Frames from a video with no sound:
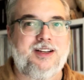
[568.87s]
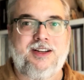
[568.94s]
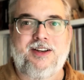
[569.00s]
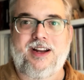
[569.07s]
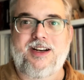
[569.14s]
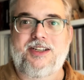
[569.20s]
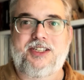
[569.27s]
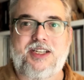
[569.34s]

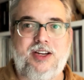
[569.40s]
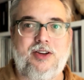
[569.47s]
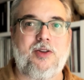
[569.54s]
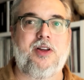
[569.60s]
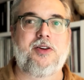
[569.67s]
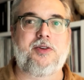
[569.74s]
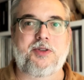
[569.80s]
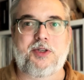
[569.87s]
Not a single
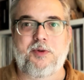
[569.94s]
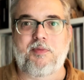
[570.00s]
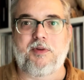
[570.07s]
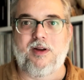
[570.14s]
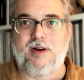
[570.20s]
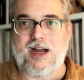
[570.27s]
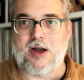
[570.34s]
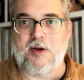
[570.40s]
Uncle
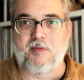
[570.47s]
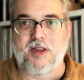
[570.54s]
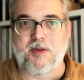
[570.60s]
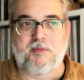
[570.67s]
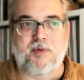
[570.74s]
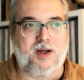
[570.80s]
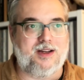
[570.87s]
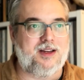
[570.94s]
Tupelo album in the
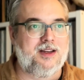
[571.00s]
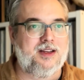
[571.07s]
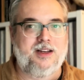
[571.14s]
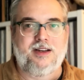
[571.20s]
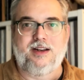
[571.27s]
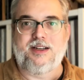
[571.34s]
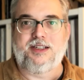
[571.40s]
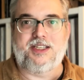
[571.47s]
book,
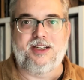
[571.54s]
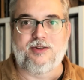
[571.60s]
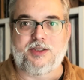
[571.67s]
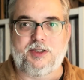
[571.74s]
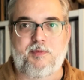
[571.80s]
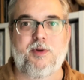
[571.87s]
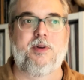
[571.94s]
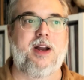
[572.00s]
not a single
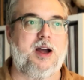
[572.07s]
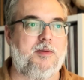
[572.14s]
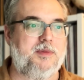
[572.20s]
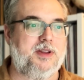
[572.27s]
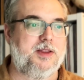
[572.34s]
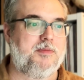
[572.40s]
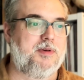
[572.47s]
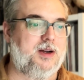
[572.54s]
Spoon album
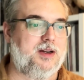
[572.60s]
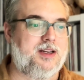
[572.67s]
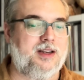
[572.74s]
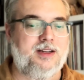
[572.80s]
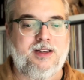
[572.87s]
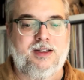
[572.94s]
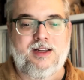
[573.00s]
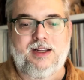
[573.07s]
in the book.
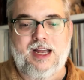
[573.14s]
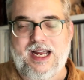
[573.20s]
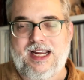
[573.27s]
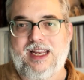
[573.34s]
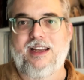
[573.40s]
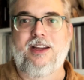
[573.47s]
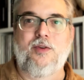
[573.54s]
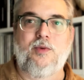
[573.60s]
I
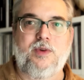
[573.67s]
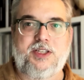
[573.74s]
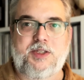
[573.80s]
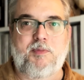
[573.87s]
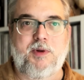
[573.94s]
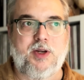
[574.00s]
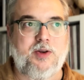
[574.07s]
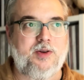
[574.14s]
can live with
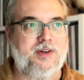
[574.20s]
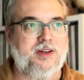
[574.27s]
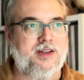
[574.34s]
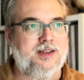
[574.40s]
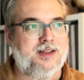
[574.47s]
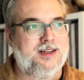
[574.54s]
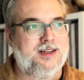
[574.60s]
Spoon.